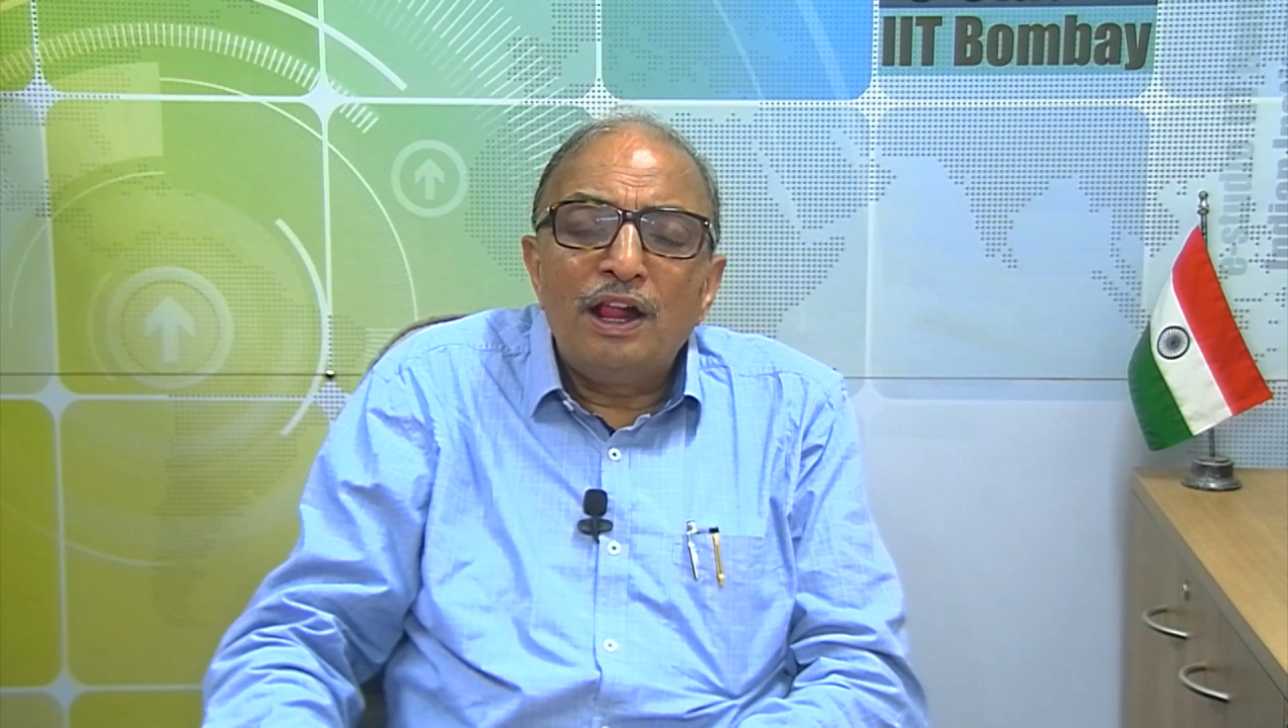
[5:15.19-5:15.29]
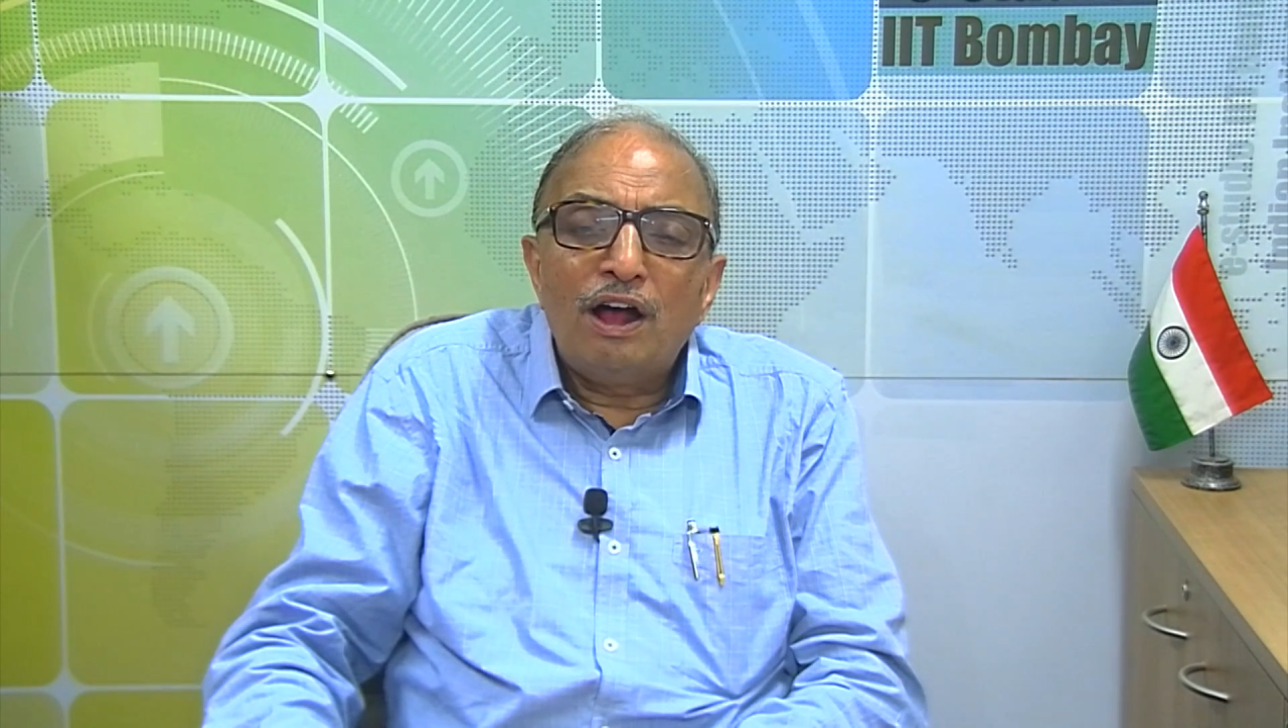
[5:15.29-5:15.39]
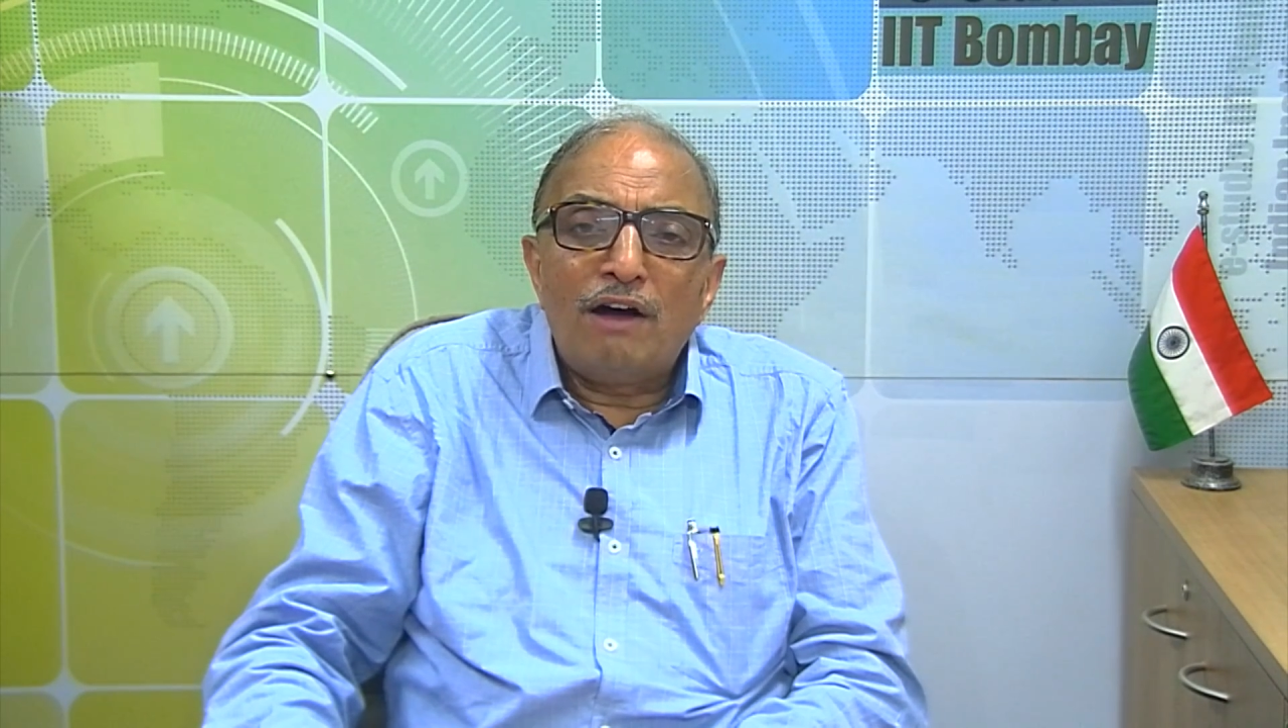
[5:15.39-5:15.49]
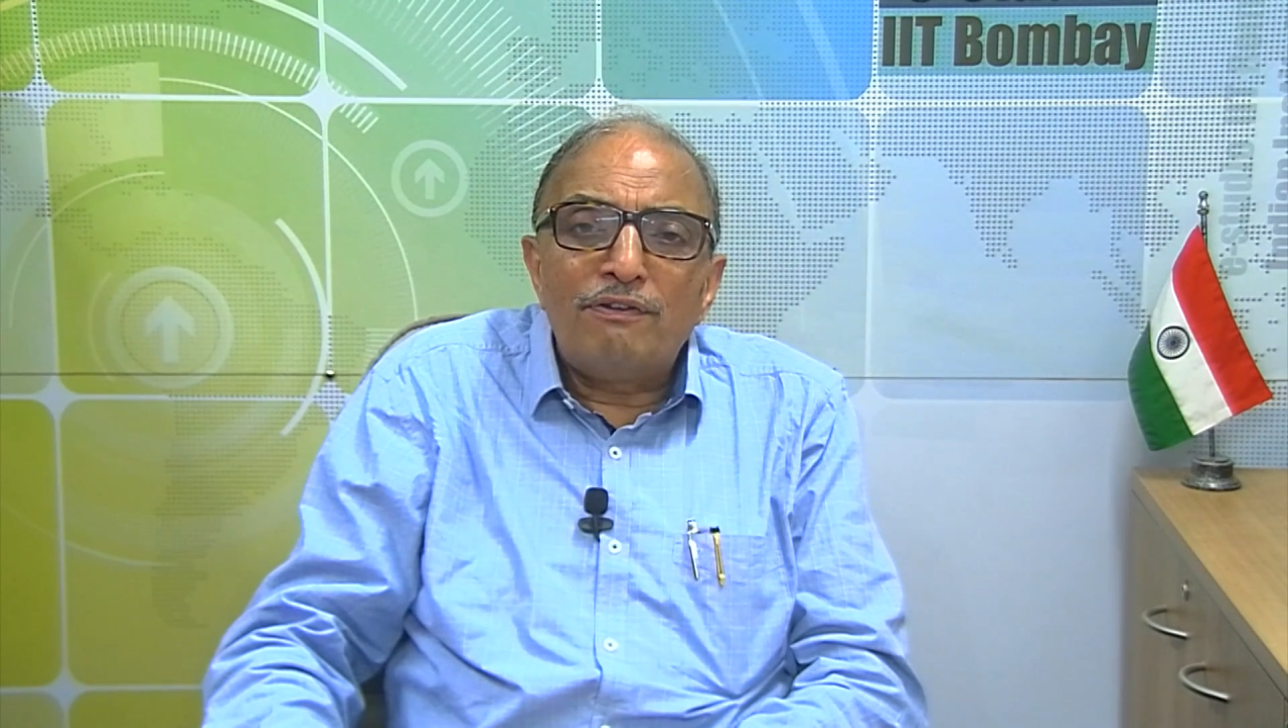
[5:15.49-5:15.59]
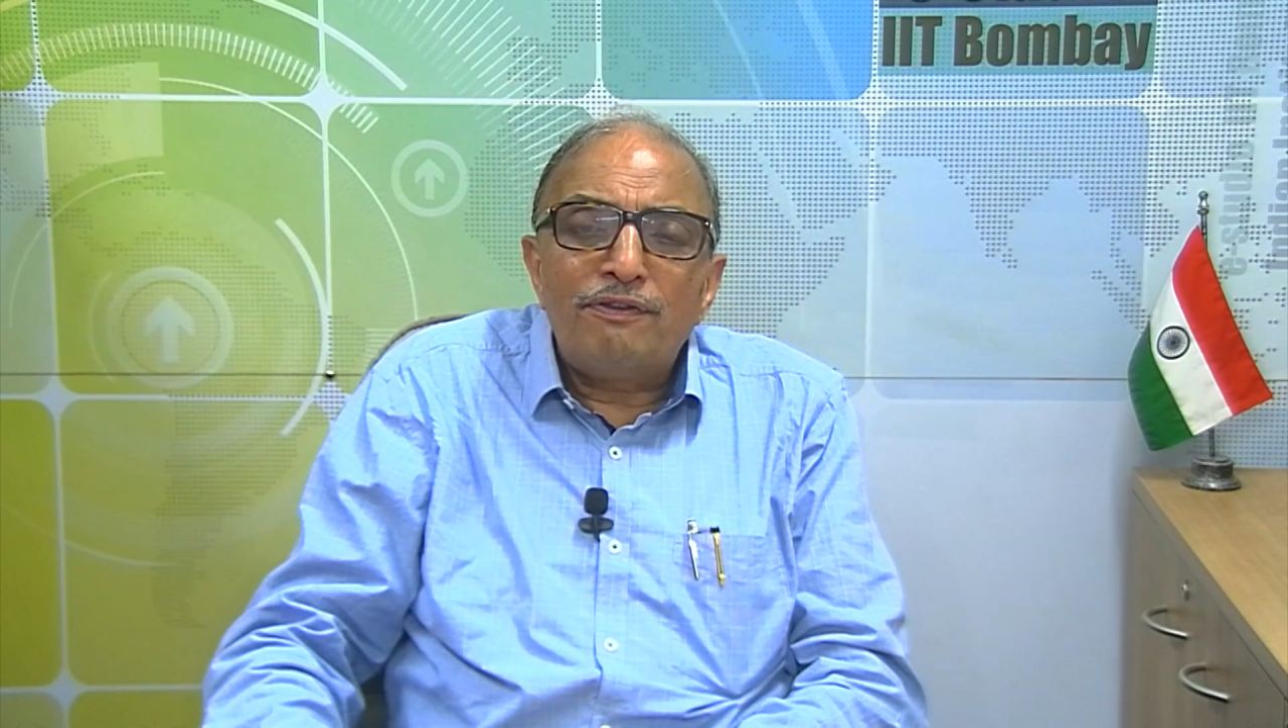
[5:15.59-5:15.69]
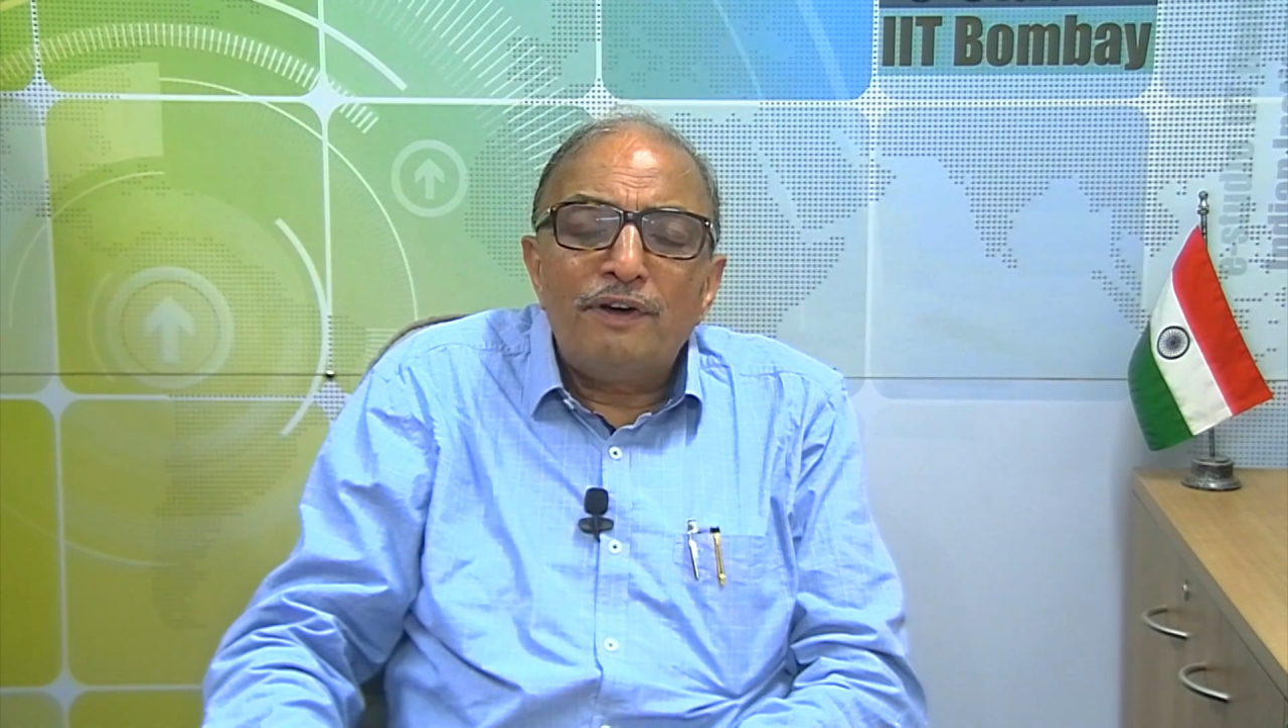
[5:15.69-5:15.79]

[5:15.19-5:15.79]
of